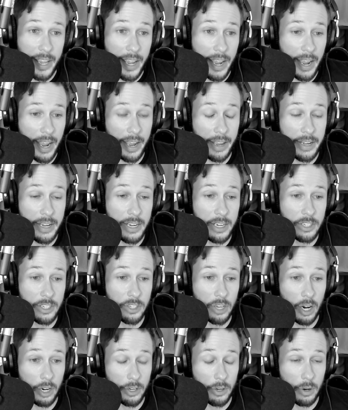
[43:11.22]
Yeah, I need to
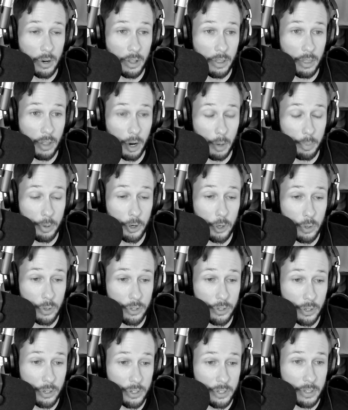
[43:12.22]
talk to uh, our
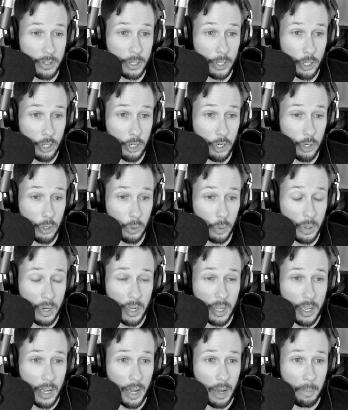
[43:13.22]
producers, you,
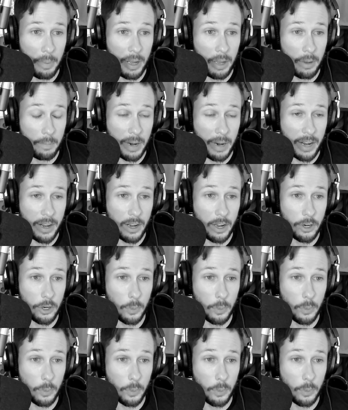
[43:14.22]
about my